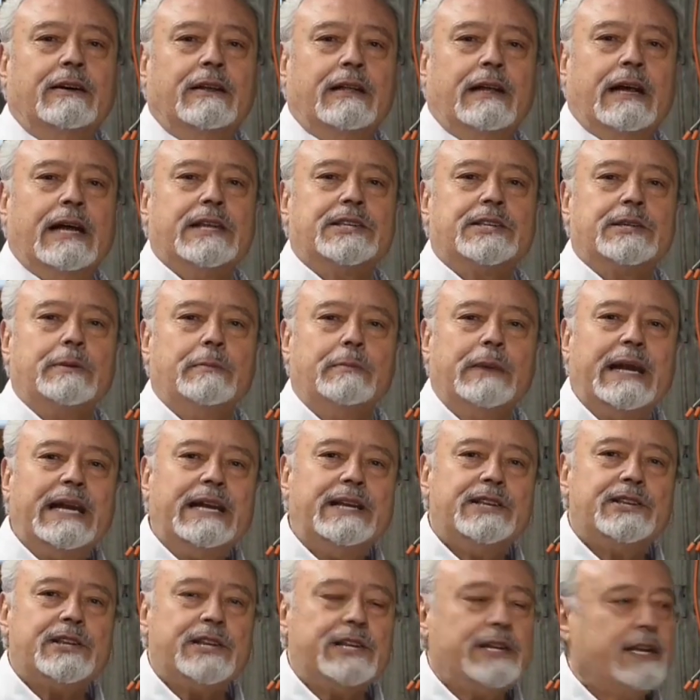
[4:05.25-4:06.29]
That's
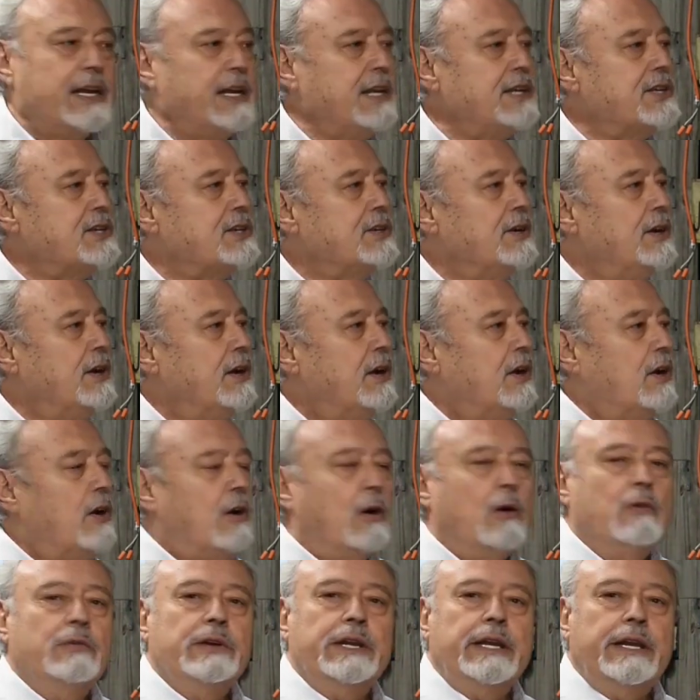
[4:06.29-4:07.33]
amazing, yes?
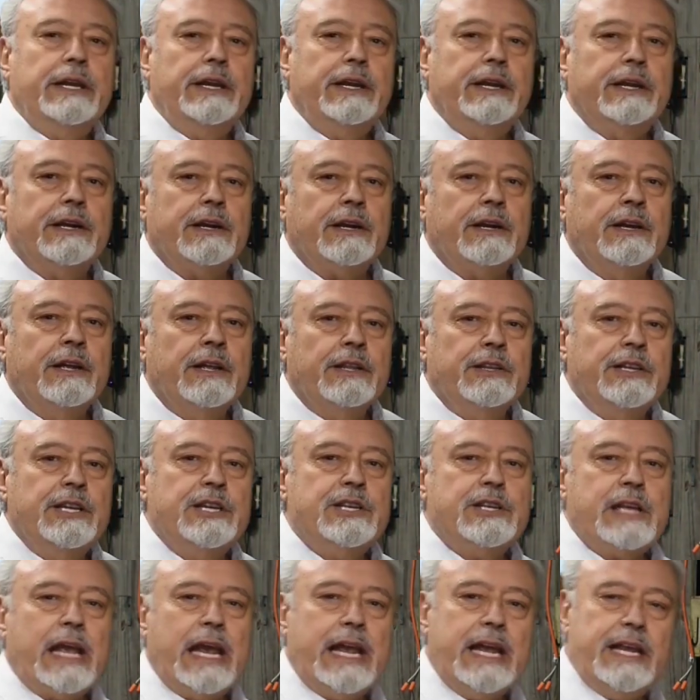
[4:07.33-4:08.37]
Over here,
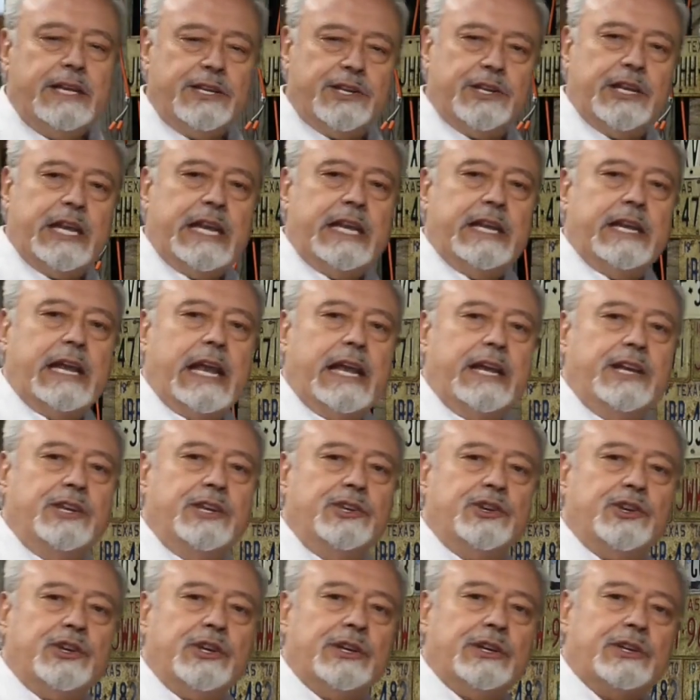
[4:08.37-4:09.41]
these AC
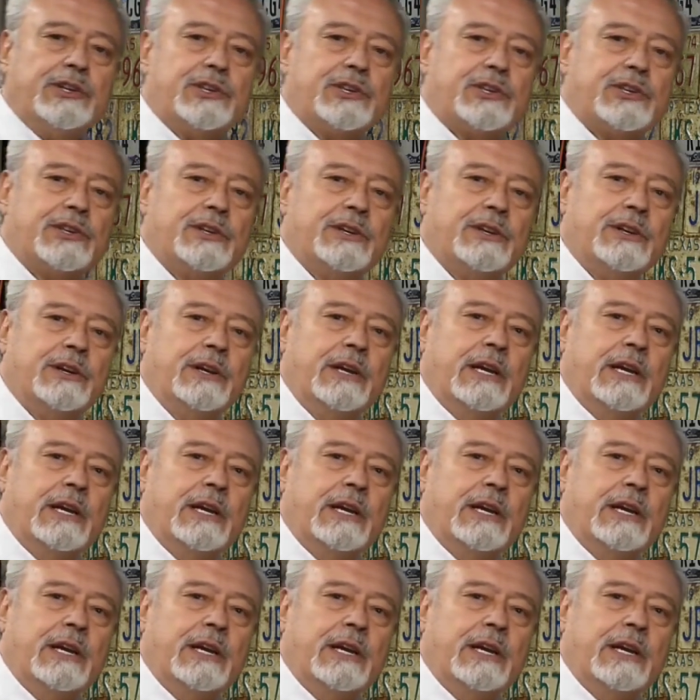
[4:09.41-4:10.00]
gauges.